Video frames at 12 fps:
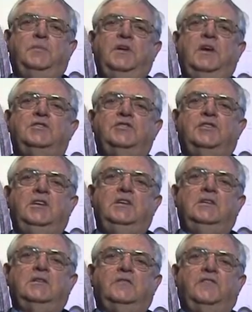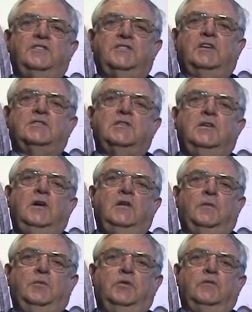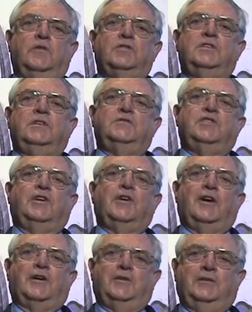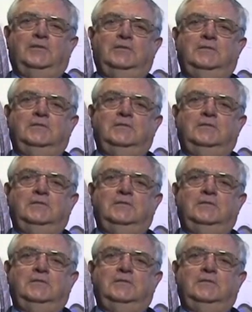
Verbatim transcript: and PhD in physics from the University of Chicago.